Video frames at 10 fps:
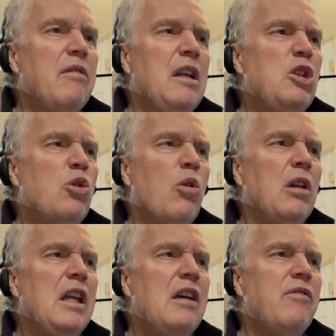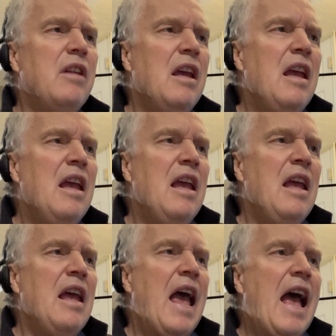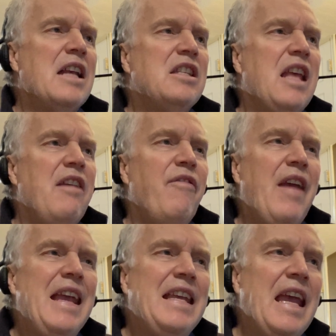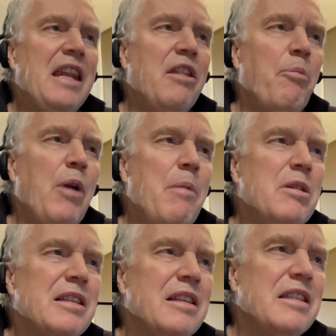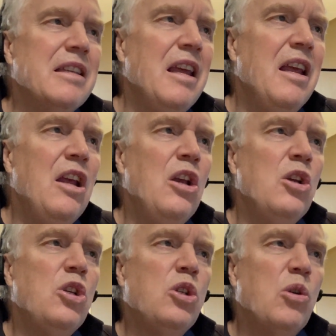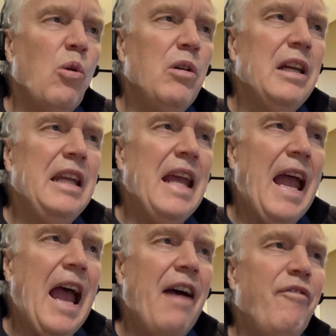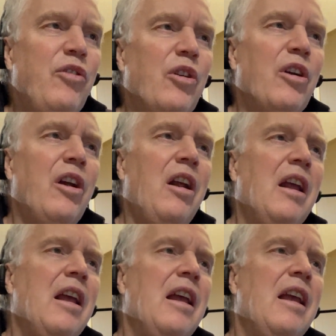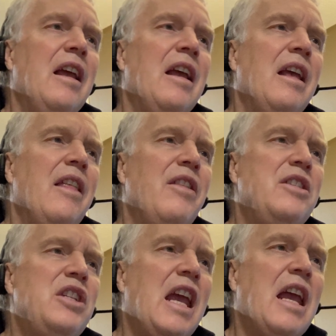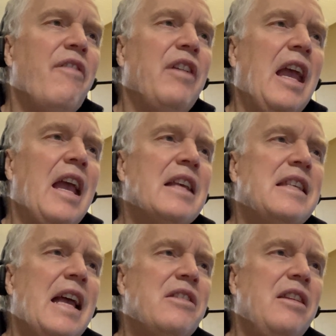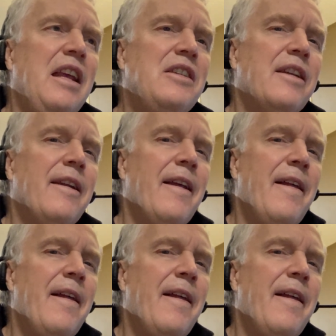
short-lived, as they vacated the premises shortly after the JFK assassination.